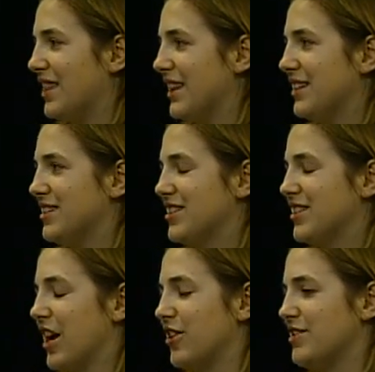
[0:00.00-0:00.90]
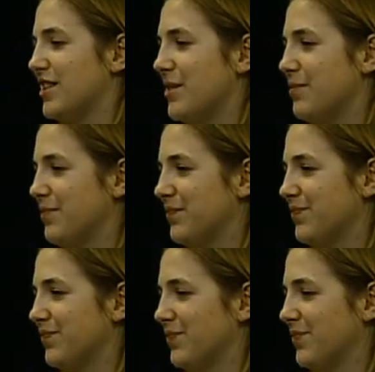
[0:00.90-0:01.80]
think it scares them
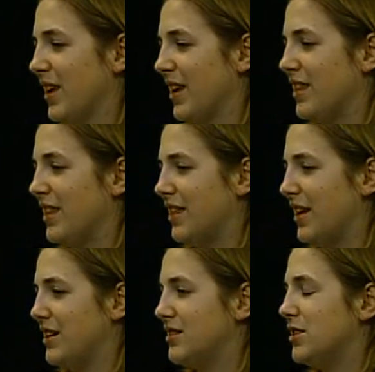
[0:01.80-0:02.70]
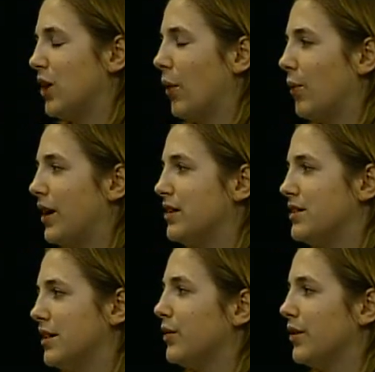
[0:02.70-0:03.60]
mm-hmm. and that they don't want to
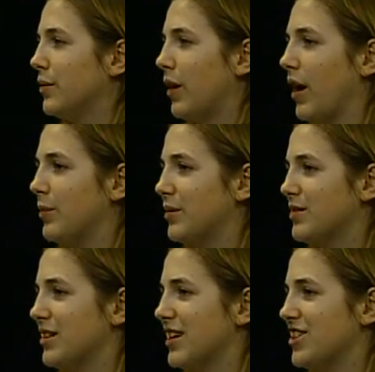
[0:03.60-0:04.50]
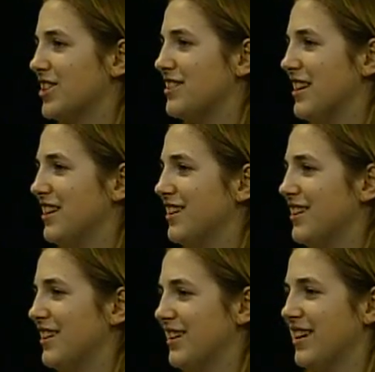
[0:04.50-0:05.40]
deal with the problems that they just think
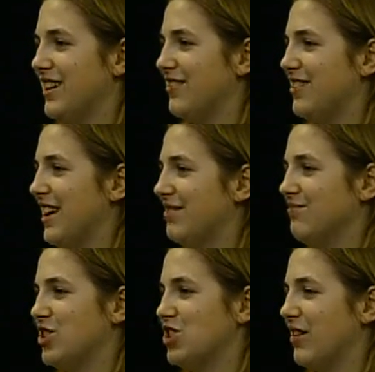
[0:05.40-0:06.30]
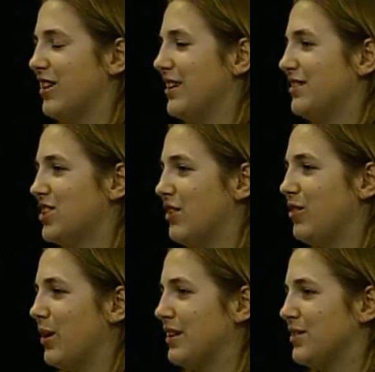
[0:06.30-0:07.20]
if they shove it shove it
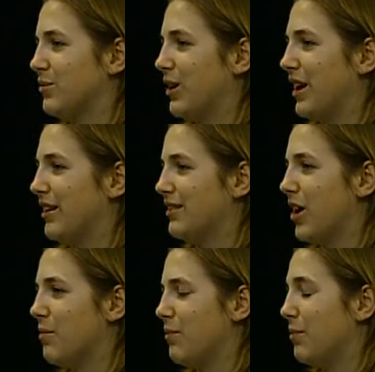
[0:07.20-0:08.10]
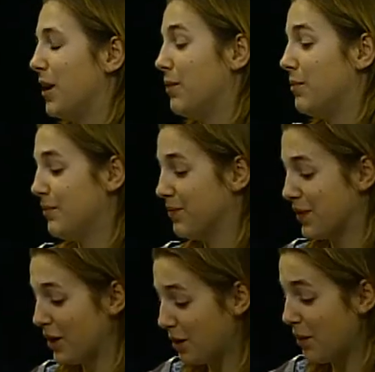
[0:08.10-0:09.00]
away somewhere
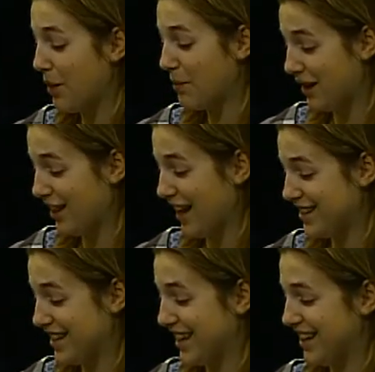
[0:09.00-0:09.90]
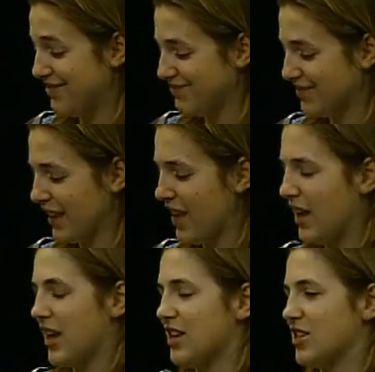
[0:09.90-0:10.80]
compartmentalize it
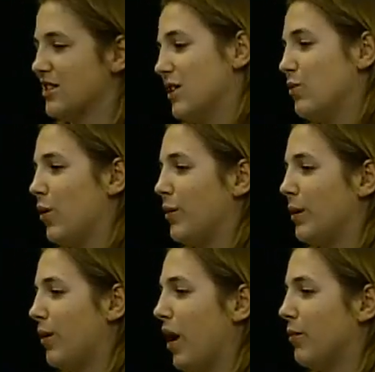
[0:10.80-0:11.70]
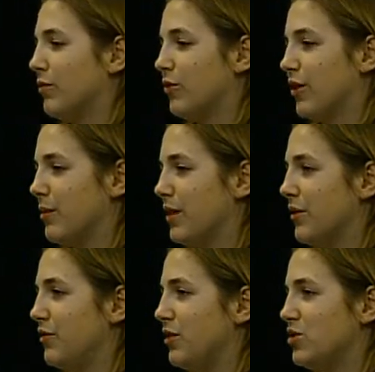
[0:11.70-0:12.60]
it just it won't be a problem for them in the
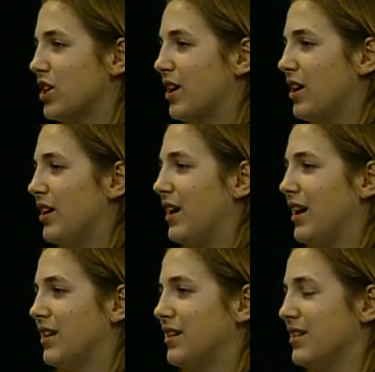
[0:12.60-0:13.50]
future and